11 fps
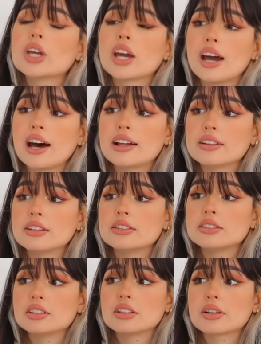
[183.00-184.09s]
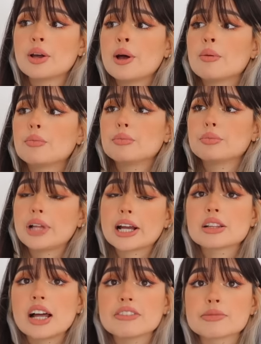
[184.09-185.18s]
we had the
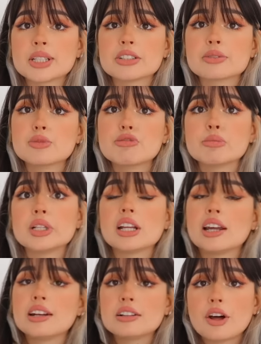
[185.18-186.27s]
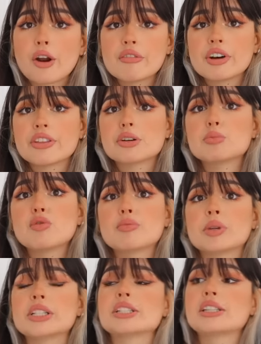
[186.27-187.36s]
Black Lives Matter movement and a lot of other
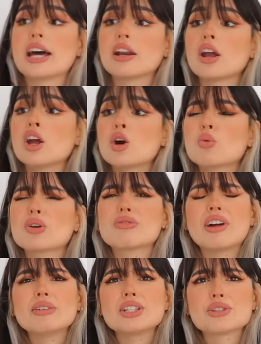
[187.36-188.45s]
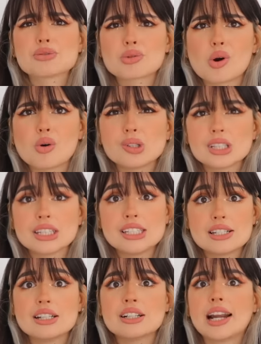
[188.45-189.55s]
movements that were very strong
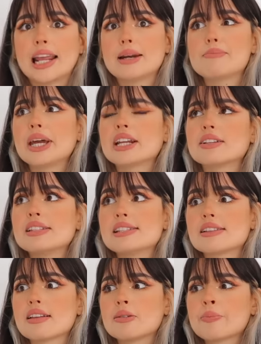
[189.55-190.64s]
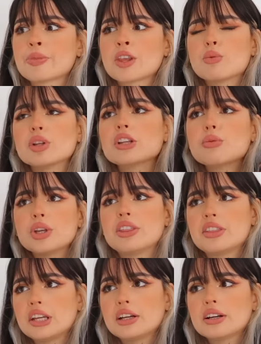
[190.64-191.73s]
this year and made us really
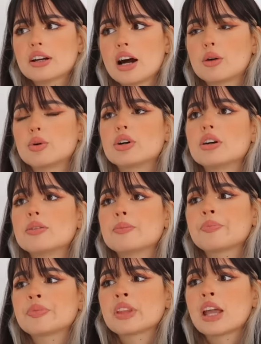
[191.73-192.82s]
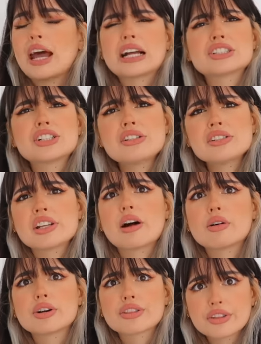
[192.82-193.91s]
rethink our actions and
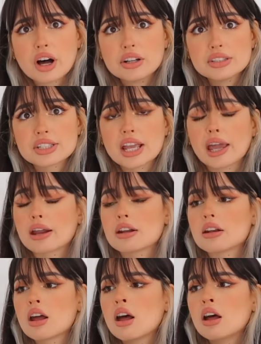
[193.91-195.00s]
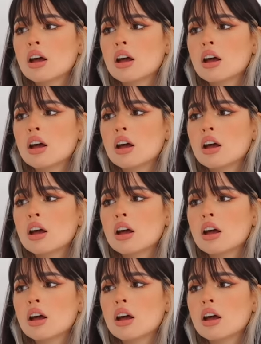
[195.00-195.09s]
our thoughts, and